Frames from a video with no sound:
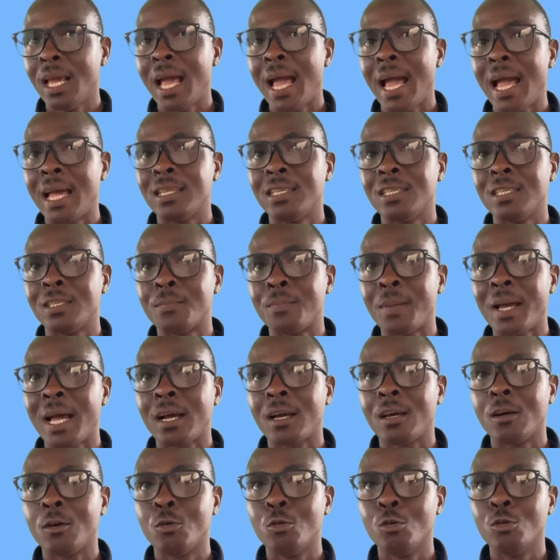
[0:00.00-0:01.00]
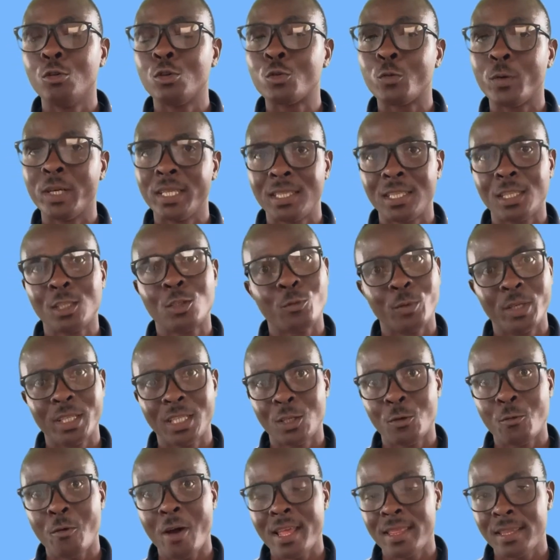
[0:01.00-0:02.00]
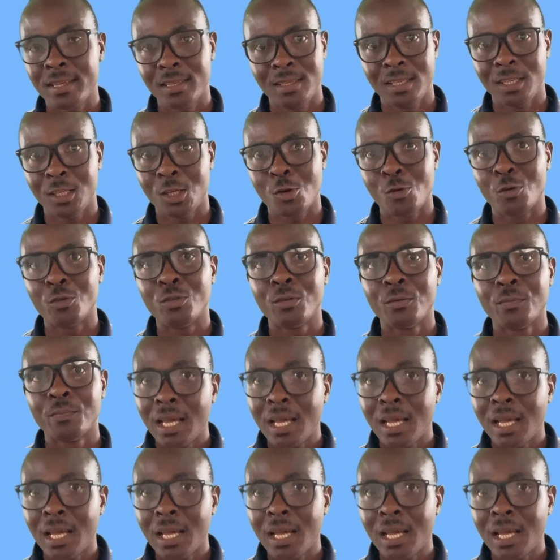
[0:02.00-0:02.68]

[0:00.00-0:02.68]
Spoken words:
and the Spark Go 2021 edition.